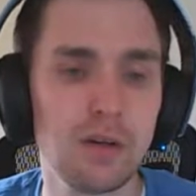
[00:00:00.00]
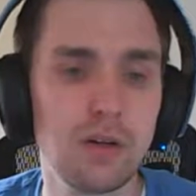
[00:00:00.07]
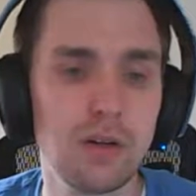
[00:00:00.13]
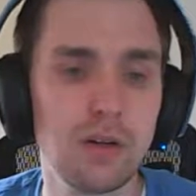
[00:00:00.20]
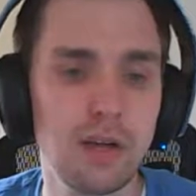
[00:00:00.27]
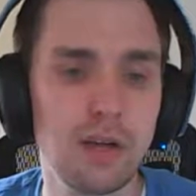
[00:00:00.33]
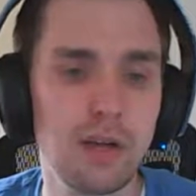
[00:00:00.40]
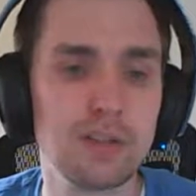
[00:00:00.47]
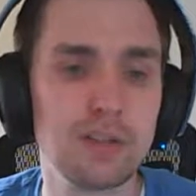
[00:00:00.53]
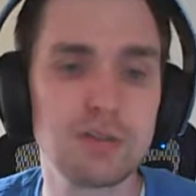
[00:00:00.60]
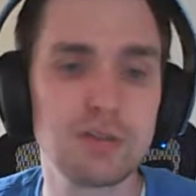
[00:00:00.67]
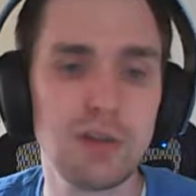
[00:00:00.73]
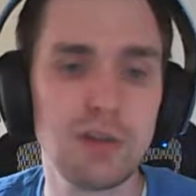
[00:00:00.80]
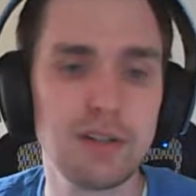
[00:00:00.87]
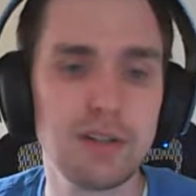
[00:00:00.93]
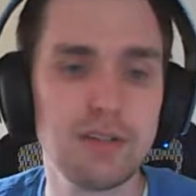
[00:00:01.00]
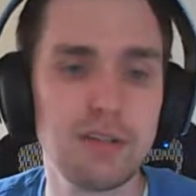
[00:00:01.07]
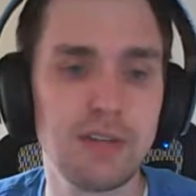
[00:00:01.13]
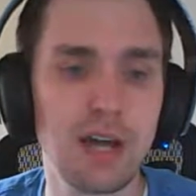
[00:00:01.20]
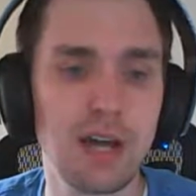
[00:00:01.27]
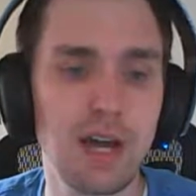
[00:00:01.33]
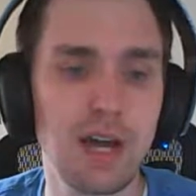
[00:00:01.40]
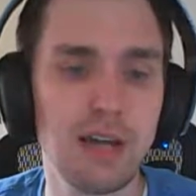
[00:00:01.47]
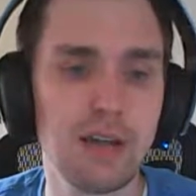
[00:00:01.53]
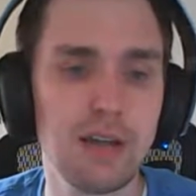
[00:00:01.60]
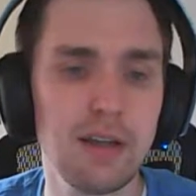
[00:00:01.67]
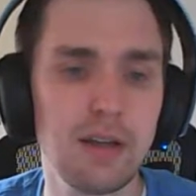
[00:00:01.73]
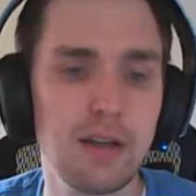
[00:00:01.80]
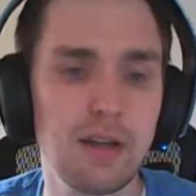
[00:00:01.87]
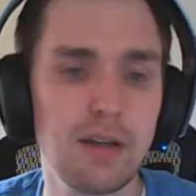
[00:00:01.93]
Is relatively high.
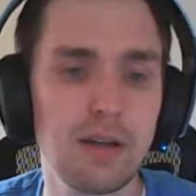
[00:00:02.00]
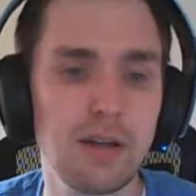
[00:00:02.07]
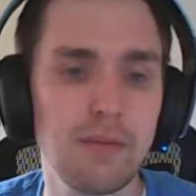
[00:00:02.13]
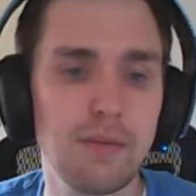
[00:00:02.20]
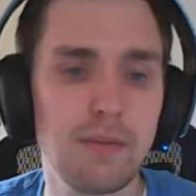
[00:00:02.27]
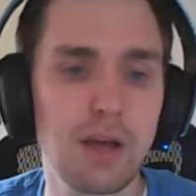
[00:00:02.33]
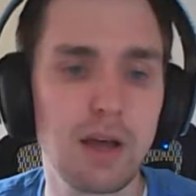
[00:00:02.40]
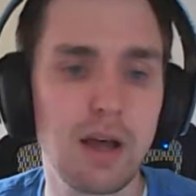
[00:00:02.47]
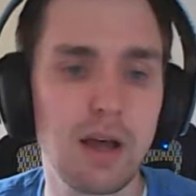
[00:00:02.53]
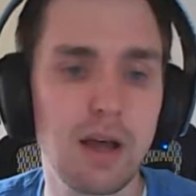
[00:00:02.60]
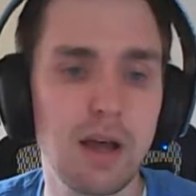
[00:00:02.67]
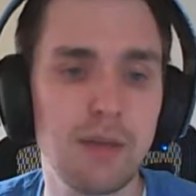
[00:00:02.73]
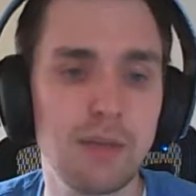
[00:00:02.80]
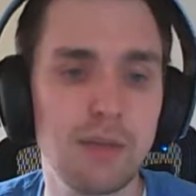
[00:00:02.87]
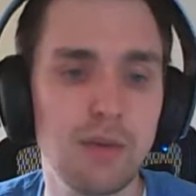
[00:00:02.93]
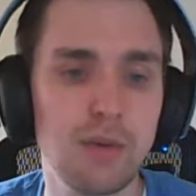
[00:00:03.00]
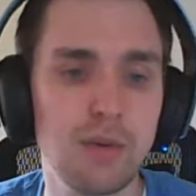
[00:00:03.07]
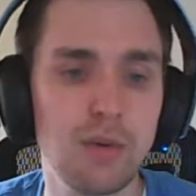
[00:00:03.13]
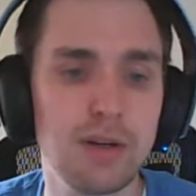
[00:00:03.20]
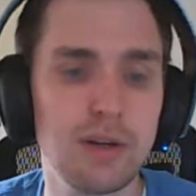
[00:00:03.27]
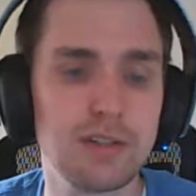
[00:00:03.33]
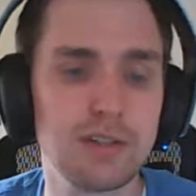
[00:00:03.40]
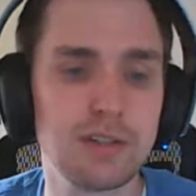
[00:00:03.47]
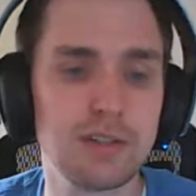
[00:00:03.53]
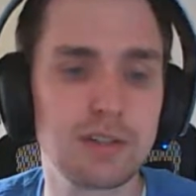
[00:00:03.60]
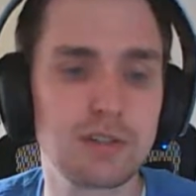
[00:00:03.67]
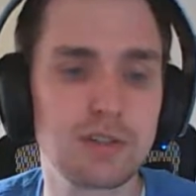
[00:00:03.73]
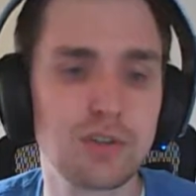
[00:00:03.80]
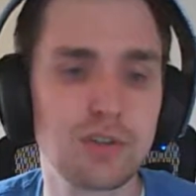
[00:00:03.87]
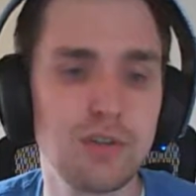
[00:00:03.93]
It was
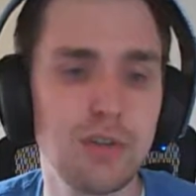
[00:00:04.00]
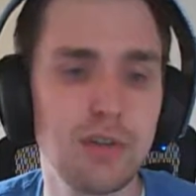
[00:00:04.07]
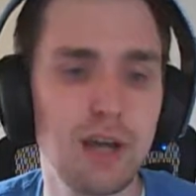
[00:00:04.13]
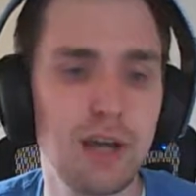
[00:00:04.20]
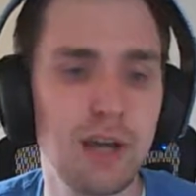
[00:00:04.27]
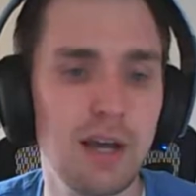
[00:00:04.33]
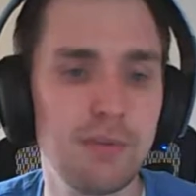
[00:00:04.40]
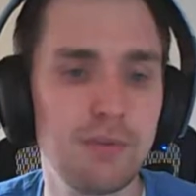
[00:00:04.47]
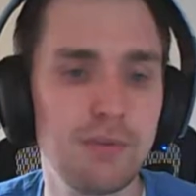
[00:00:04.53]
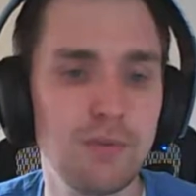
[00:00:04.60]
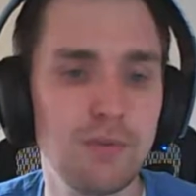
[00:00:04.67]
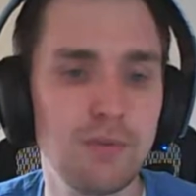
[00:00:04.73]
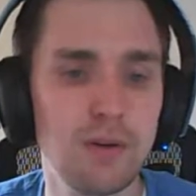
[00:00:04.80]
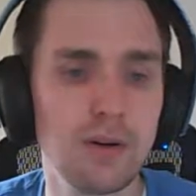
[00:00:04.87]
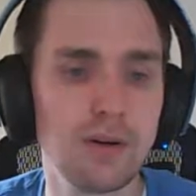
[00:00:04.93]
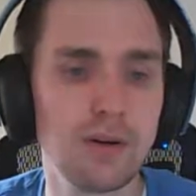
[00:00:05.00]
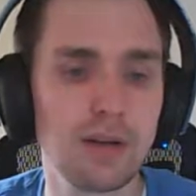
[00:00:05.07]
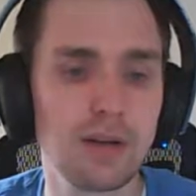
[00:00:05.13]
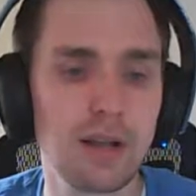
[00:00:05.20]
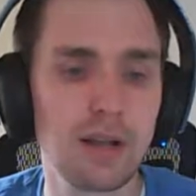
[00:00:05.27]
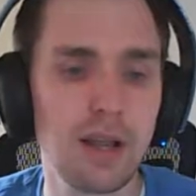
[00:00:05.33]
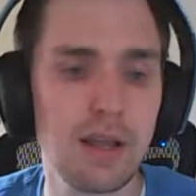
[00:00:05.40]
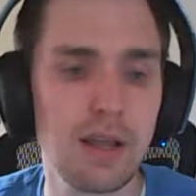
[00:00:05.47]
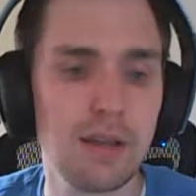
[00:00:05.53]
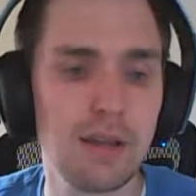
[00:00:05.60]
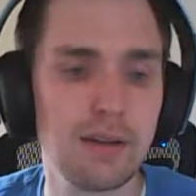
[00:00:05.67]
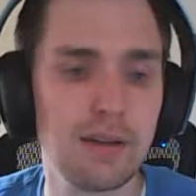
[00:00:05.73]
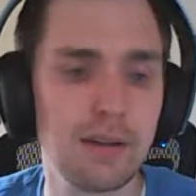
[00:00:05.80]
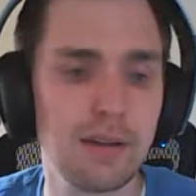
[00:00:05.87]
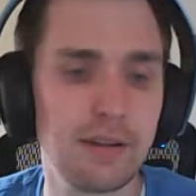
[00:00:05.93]
extremely high before.
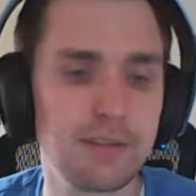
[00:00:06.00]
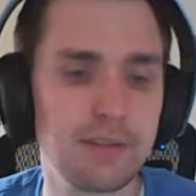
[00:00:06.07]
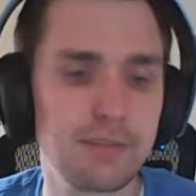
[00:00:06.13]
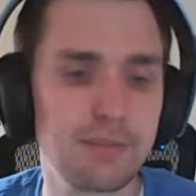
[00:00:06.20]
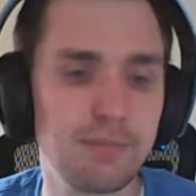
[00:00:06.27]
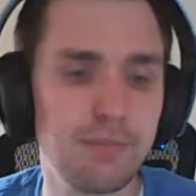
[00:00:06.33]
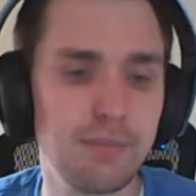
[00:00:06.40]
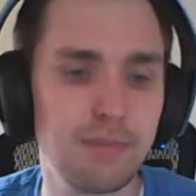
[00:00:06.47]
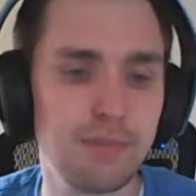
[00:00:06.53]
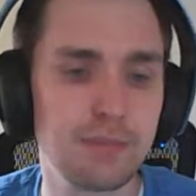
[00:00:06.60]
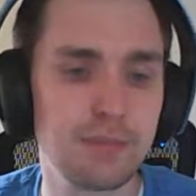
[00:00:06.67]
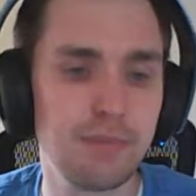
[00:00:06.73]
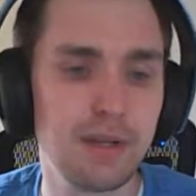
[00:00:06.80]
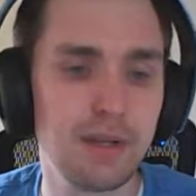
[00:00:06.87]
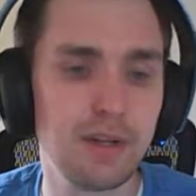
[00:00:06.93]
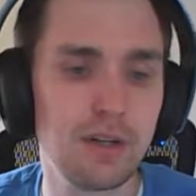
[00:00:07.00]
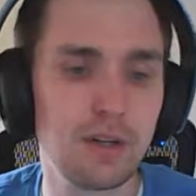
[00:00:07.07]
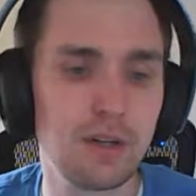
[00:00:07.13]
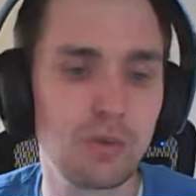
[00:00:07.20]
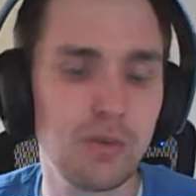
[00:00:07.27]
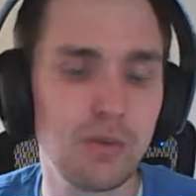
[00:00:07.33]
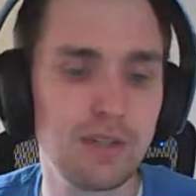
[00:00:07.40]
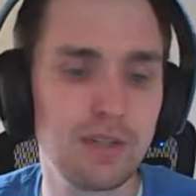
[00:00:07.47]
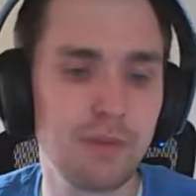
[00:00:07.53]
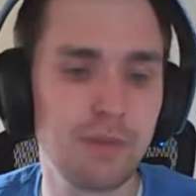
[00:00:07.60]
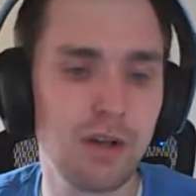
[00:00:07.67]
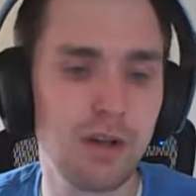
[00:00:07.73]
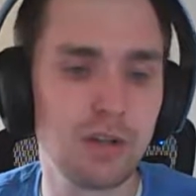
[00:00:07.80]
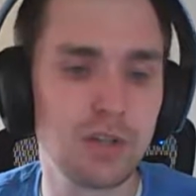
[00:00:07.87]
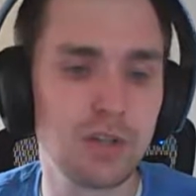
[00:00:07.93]
It's been
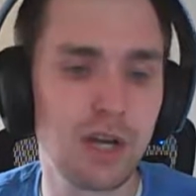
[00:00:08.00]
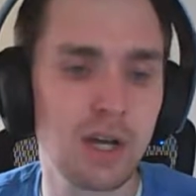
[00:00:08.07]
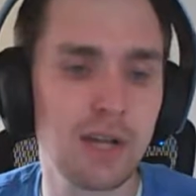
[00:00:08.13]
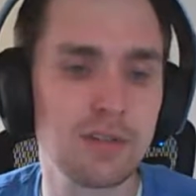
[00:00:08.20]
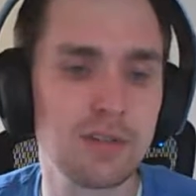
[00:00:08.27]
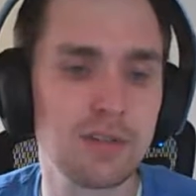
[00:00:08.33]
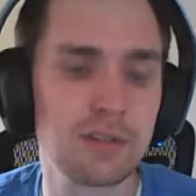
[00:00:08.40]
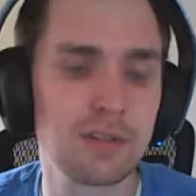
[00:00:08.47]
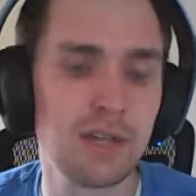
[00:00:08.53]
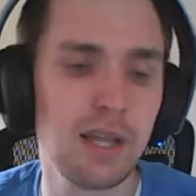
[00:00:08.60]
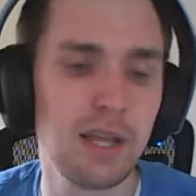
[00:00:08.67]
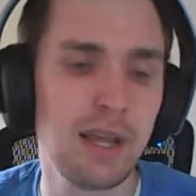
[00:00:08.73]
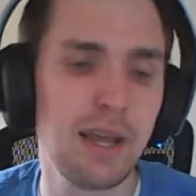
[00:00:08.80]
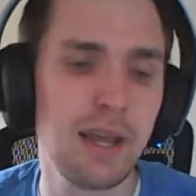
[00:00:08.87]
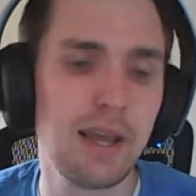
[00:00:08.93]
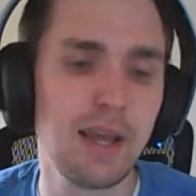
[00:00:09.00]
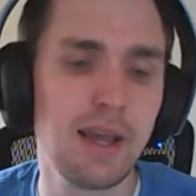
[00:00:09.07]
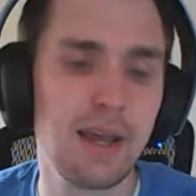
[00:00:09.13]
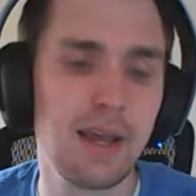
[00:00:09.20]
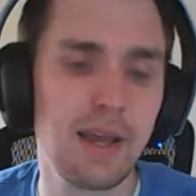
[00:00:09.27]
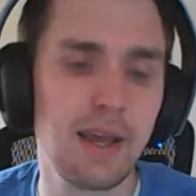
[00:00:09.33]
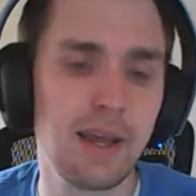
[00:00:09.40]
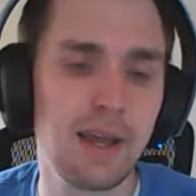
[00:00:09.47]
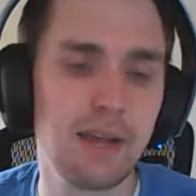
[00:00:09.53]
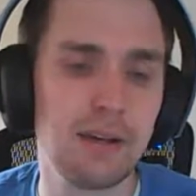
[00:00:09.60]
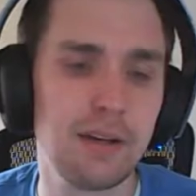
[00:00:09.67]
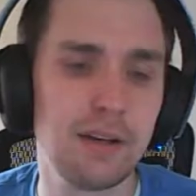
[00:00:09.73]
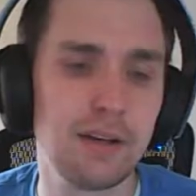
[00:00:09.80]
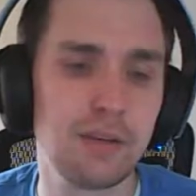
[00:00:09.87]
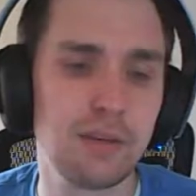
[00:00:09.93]
retopologized
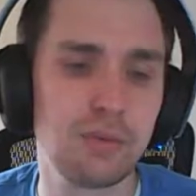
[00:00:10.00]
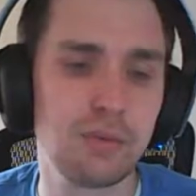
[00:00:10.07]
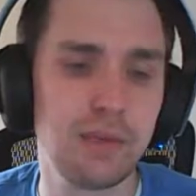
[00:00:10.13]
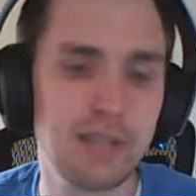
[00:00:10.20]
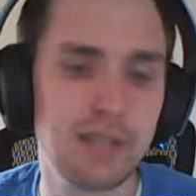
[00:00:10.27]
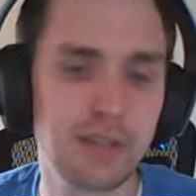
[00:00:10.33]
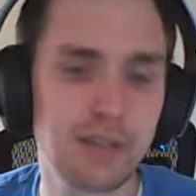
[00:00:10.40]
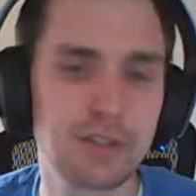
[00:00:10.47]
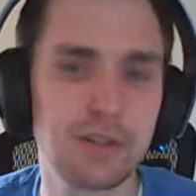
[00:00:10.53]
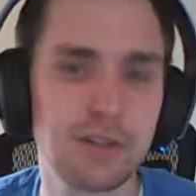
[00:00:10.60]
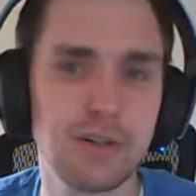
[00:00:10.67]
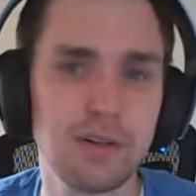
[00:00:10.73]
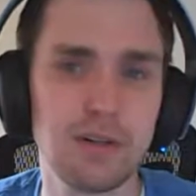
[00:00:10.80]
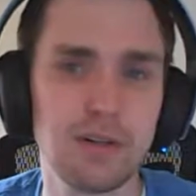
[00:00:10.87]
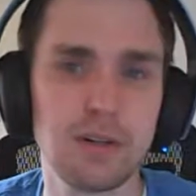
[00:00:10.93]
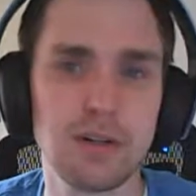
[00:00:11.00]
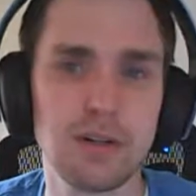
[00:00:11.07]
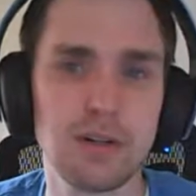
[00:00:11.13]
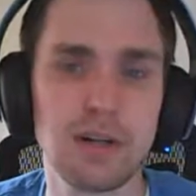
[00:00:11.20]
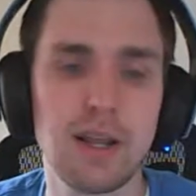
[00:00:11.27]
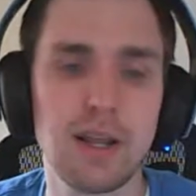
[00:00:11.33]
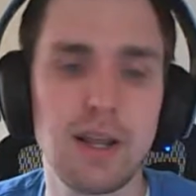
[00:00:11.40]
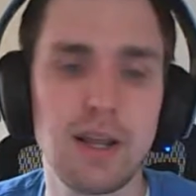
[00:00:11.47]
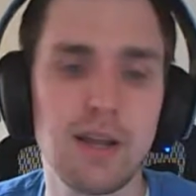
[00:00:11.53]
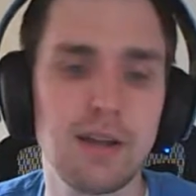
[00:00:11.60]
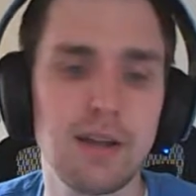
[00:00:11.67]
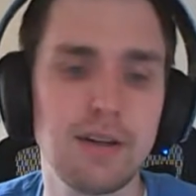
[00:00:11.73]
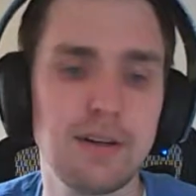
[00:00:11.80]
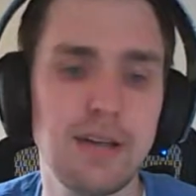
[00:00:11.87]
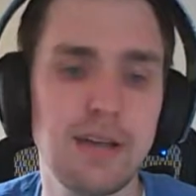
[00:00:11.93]
and retextured,
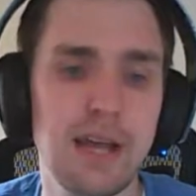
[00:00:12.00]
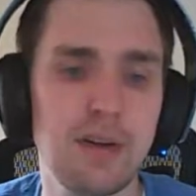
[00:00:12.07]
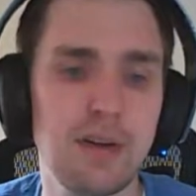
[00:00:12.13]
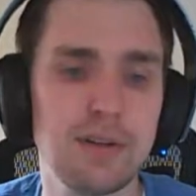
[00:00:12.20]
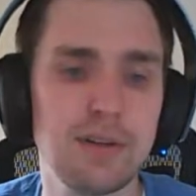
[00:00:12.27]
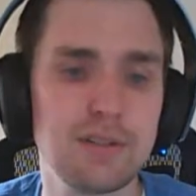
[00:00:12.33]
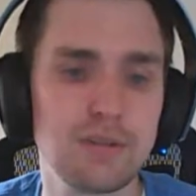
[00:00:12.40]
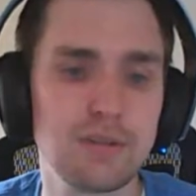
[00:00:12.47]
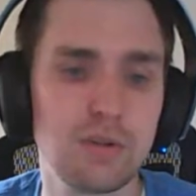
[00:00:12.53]
and now is